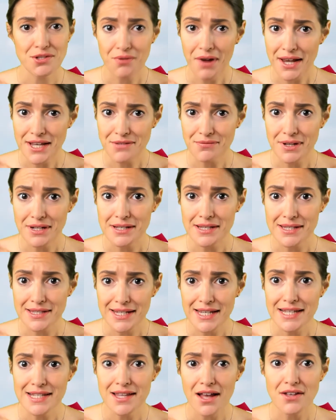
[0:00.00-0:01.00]
rates when it
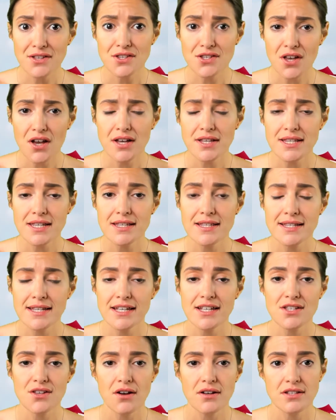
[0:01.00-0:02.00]
sees the
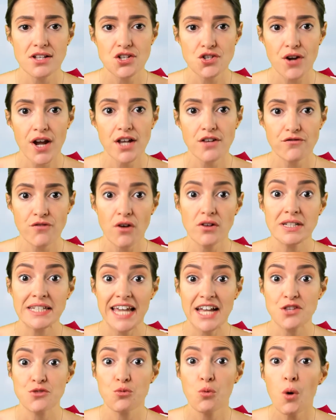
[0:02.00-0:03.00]
uncertainties on the trade front
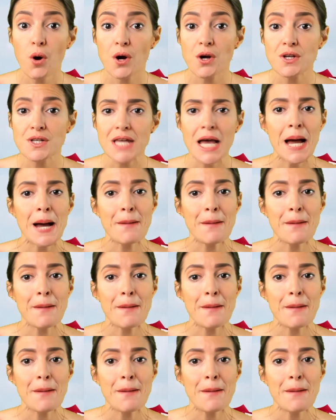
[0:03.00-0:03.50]
get worse